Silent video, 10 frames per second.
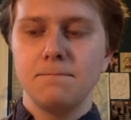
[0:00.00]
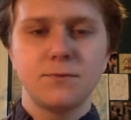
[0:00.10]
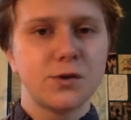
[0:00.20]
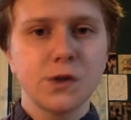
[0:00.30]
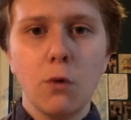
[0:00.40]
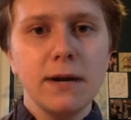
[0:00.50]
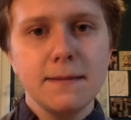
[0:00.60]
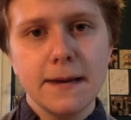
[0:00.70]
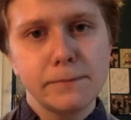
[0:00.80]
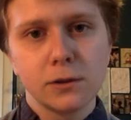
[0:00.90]
so many
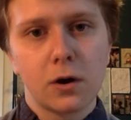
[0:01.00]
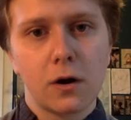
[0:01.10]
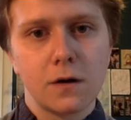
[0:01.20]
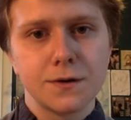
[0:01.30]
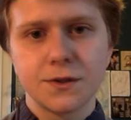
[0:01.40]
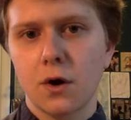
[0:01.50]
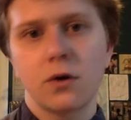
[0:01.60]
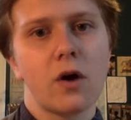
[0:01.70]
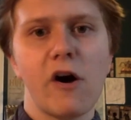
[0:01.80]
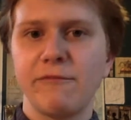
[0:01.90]
people are
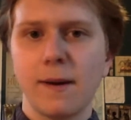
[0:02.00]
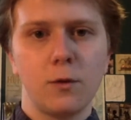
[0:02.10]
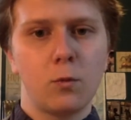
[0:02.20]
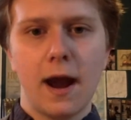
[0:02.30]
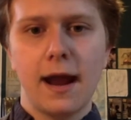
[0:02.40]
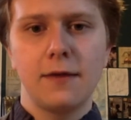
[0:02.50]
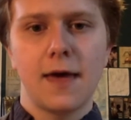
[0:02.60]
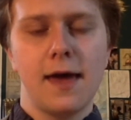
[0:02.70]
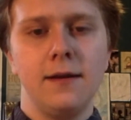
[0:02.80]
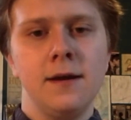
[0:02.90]
turned off by the way
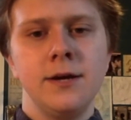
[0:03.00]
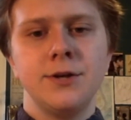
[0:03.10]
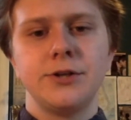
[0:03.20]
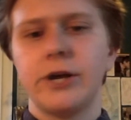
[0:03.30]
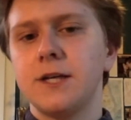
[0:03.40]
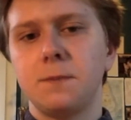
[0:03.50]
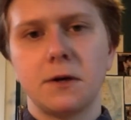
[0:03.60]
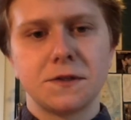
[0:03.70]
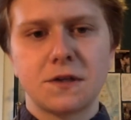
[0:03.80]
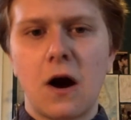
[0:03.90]
that
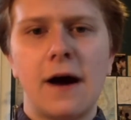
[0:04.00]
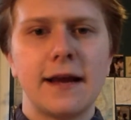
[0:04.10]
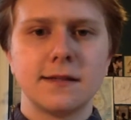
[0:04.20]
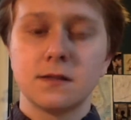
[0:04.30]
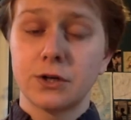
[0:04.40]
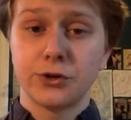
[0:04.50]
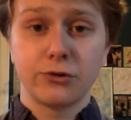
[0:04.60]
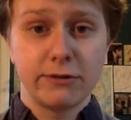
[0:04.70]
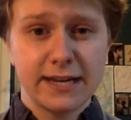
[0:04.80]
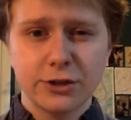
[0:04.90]
Shakespeare is taught as such a
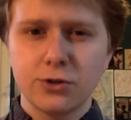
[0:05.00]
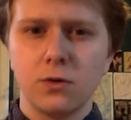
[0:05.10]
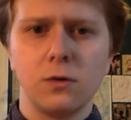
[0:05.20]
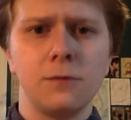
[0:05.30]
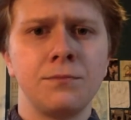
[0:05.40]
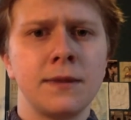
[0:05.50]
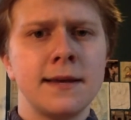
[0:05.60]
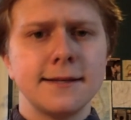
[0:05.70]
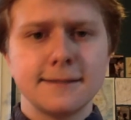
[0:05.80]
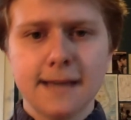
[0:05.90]
traditional,
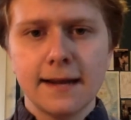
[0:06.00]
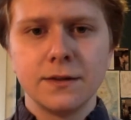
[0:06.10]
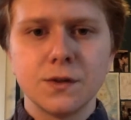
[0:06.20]
set in